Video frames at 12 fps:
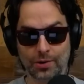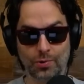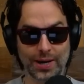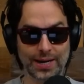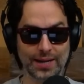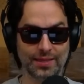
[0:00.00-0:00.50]

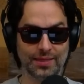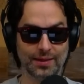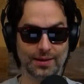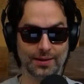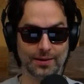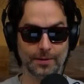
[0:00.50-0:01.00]
Gwyneth
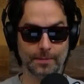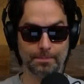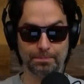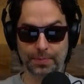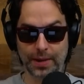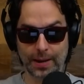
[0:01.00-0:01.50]

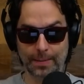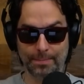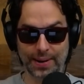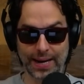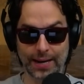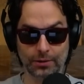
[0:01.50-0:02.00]

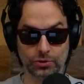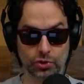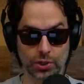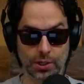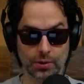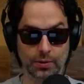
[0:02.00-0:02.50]

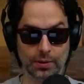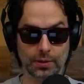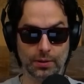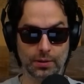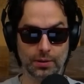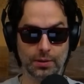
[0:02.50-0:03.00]
Paltrow.
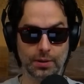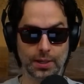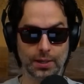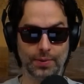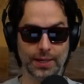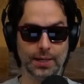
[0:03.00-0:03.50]

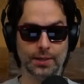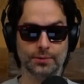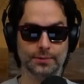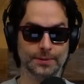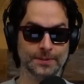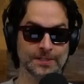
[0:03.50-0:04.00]
Here we go.
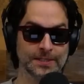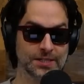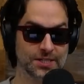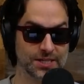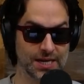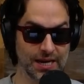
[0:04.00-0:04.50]

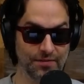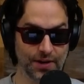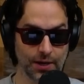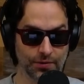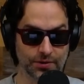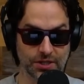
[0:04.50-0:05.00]
Ski
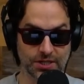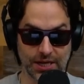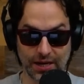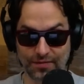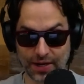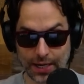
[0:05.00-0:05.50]
video? There's a
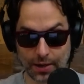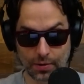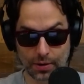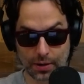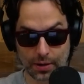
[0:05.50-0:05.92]
ski video?